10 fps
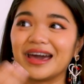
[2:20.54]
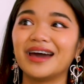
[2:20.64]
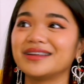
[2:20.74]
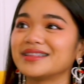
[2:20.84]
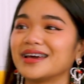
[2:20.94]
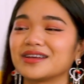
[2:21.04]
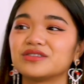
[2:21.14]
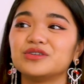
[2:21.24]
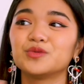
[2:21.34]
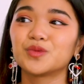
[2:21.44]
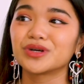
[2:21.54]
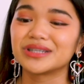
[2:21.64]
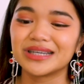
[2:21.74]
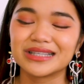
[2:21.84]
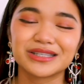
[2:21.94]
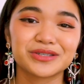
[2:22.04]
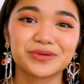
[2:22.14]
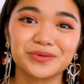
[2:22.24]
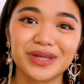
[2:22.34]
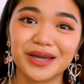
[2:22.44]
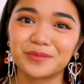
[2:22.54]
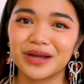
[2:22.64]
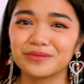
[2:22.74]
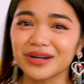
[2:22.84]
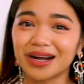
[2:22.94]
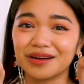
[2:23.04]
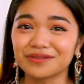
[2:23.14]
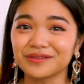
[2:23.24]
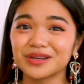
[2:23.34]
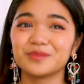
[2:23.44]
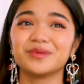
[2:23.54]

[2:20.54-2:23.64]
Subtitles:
added 2 more days to my recovery.